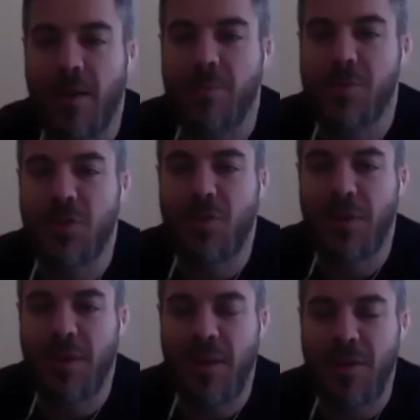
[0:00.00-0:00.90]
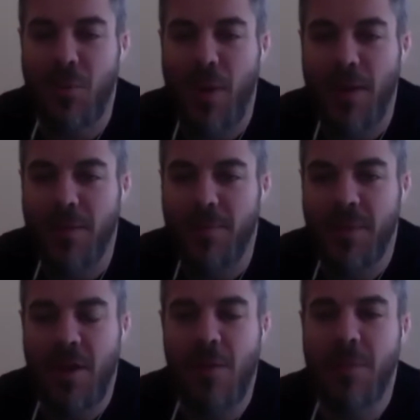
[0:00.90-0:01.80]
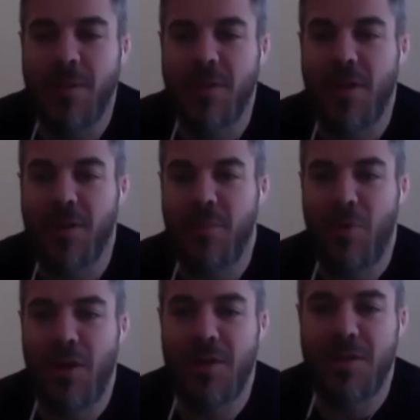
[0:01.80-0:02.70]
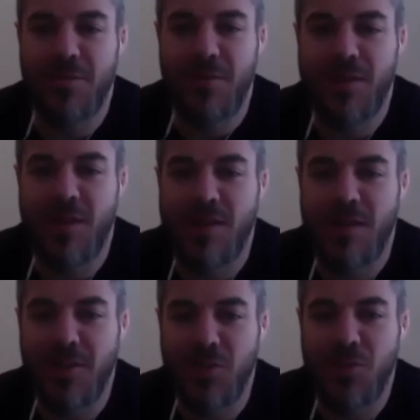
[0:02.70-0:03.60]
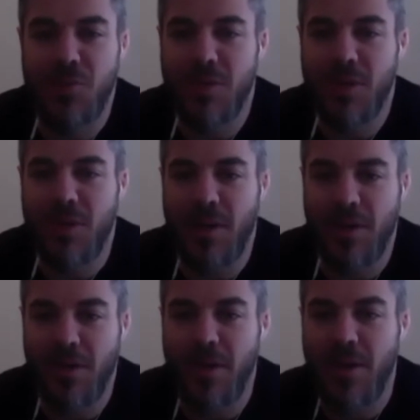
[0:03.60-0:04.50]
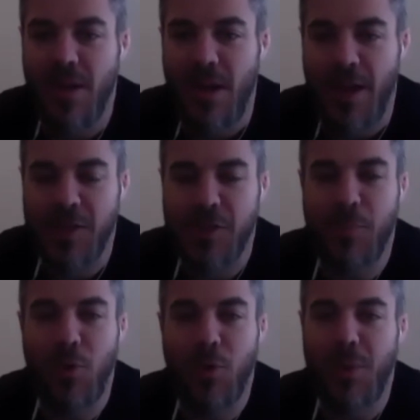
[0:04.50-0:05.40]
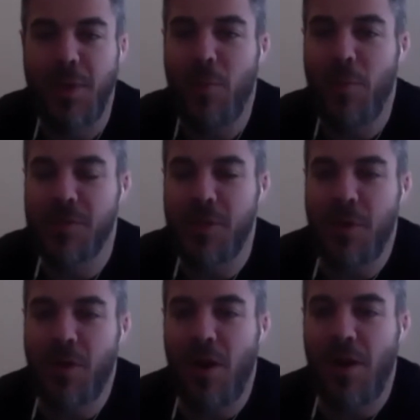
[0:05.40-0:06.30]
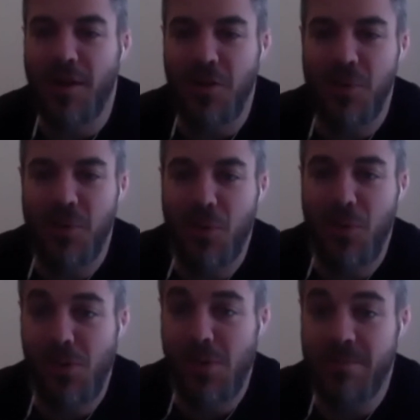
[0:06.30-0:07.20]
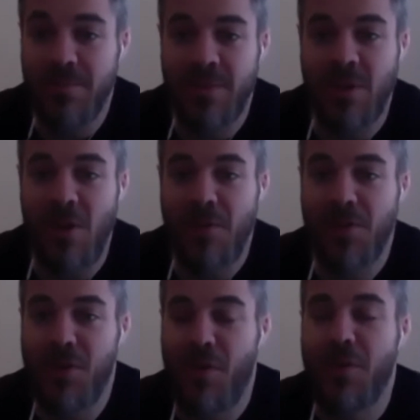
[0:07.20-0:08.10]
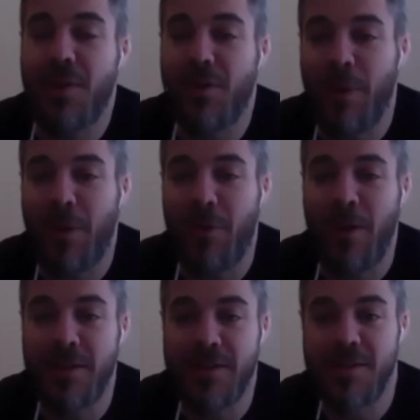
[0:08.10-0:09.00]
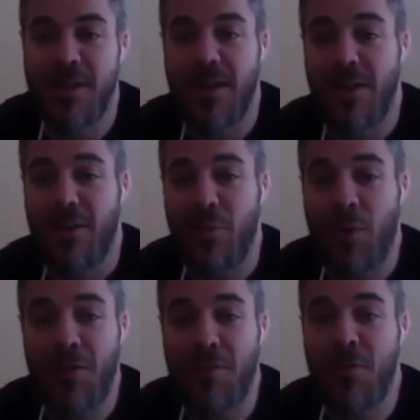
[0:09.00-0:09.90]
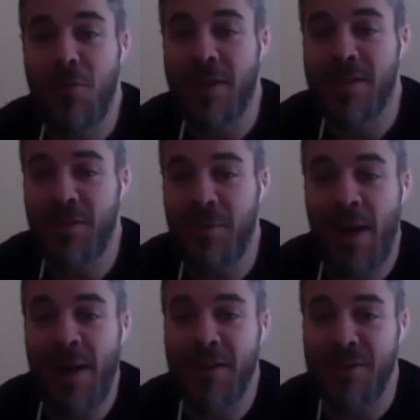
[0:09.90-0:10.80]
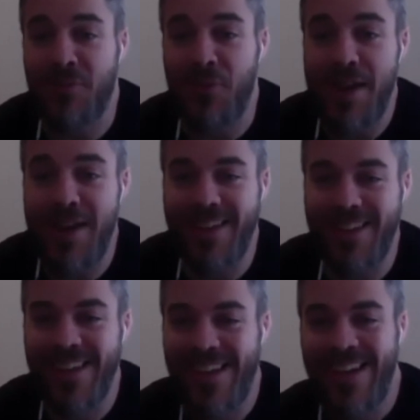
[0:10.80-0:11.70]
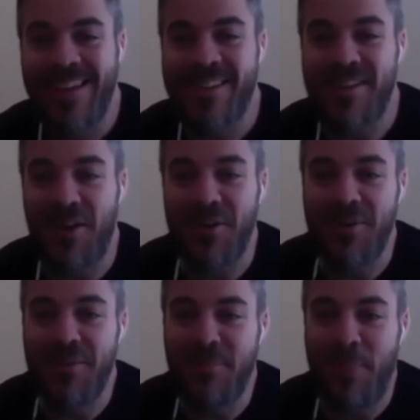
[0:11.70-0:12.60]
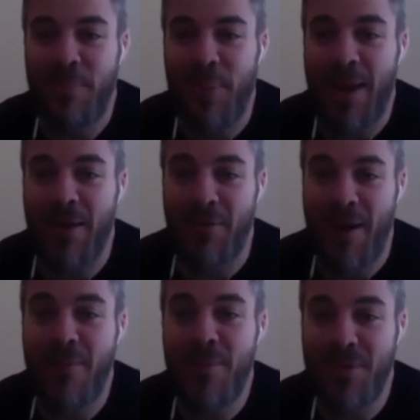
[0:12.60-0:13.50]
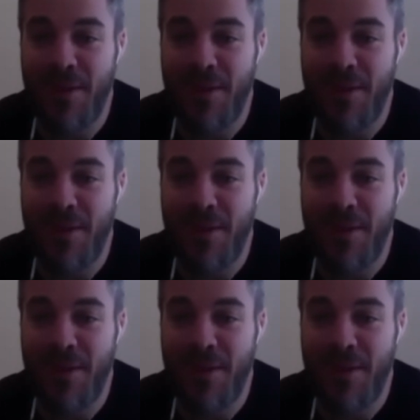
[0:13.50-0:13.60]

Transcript: absolutely. Either way, the can't be denied. The breath is a fantastic tool to either explore with the help of someone guiding you or dive in on your own a little bit, right? It's one of the few things on the planet that's free. So play around with it.